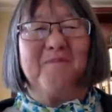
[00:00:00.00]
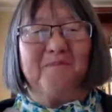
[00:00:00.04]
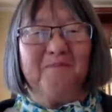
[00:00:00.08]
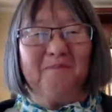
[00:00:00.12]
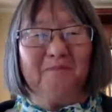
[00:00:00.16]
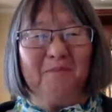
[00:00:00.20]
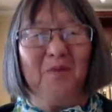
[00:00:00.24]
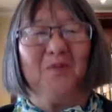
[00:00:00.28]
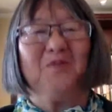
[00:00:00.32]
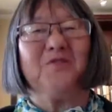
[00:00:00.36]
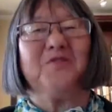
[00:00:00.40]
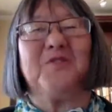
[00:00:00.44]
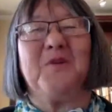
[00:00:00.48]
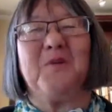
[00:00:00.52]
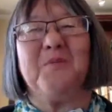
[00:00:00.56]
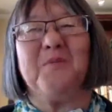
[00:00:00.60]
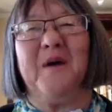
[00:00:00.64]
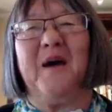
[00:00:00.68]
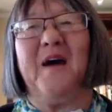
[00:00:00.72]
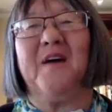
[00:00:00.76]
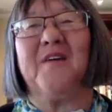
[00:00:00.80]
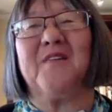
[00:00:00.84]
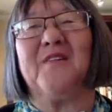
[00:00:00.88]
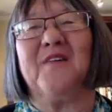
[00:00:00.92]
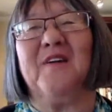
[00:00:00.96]
personal
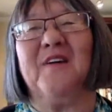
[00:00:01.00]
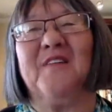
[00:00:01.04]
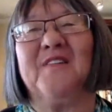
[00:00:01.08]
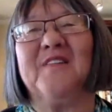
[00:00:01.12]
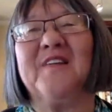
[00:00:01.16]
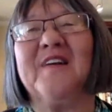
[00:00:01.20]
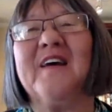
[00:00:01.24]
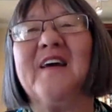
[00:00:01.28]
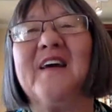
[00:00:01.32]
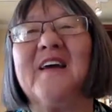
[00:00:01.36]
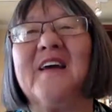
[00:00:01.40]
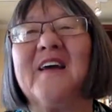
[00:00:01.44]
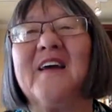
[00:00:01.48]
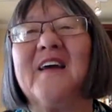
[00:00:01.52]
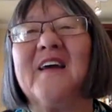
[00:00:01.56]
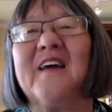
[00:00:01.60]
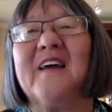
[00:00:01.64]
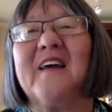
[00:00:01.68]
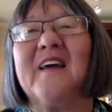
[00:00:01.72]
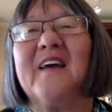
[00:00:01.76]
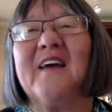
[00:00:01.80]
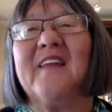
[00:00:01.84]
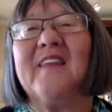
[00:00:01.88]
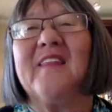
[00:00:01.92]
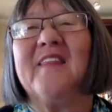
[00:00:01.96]
background,
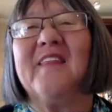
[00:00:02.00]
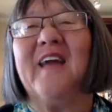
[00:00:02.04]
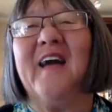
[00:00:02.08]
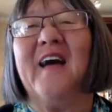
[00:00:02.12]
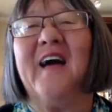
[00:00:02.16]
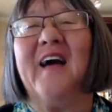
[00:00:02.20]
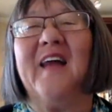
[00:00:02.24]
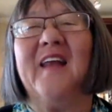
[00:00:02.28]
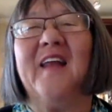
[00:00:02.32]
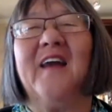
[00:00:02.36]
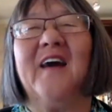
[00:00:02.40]
that